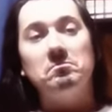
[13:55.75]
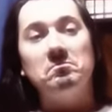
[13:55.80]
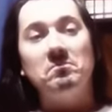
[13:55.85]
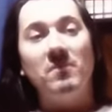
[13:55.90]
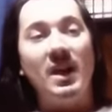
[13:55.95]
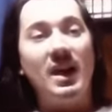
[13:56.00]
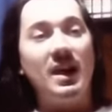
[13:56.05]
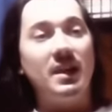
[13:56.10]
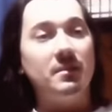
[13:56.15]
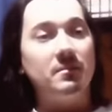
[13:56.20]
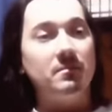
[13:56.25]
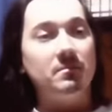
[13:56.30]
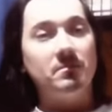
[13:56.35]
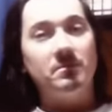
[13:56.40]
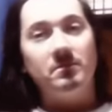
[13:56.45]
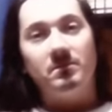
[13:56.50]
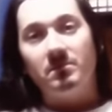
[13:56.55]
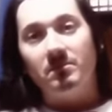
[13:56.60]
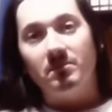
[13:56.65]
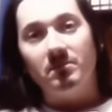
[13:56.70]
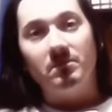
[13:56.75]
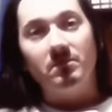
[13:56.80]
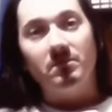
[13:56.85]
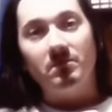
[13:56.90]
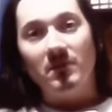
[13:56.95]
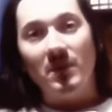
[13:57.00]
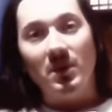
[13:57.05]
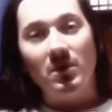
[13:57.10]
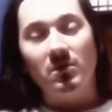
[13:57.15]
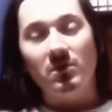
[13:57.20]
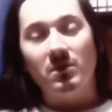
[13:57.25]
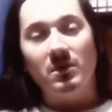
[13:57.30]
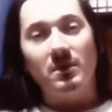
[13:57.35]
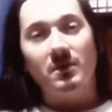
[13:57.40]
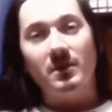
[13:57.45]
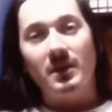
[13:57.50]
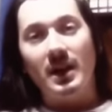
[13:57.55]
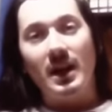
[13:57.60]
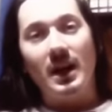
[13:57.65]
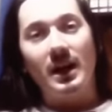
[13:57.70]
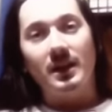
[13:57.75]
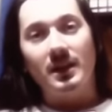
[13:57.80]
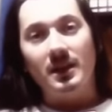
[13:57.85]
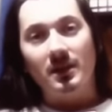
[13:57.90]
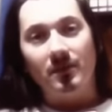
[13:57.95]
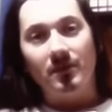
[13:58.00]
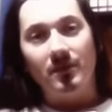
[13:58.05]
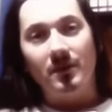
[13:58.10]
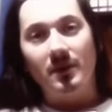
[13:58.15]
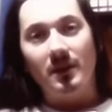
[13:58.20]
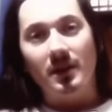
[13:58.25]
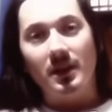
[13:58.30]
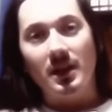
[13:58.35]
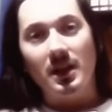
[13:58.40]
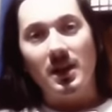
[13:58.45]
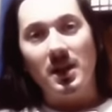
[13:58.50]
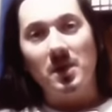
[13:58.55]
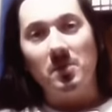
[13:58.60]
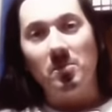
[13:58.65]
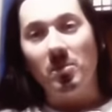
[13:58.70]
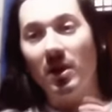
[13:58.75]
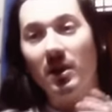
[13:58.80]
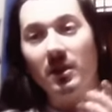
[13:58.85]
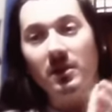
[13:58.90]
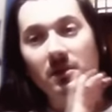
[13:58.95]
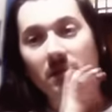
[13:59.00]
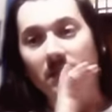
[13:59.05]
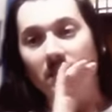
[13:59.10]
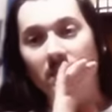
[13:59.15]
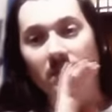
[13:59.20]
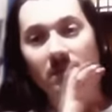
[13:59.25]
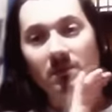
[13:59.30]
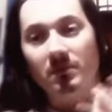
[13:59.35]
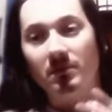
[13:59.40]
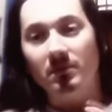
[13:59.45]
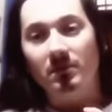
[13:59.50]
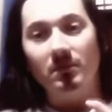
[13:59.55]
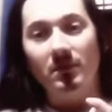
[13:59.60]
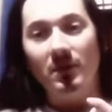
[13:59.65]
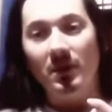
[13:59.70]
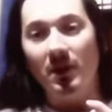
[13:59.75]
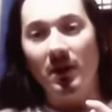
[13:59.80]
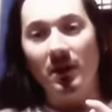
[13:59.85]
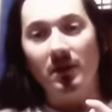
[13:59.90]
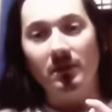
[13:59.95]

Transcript: then you would react differently, but you